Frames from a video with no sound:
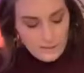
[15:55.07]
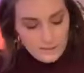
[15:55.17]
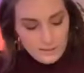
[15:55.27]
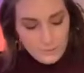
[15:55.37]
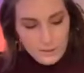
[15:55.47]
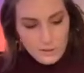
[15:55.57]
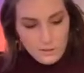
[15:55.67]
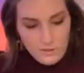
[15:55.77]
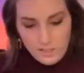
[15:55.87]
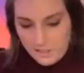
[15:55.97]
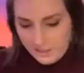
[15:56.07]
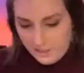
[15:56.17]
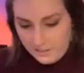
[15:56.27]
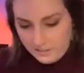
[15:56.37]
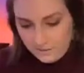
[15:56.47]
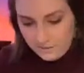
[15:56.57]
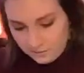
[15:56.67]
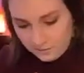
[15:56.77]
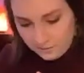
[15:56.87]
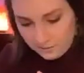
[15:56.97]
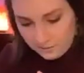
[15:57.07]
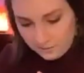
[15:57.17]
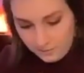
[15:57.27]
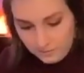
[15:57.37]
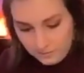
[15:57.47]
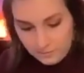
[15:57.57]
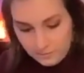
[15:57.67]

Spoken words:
let me know if you can hear him.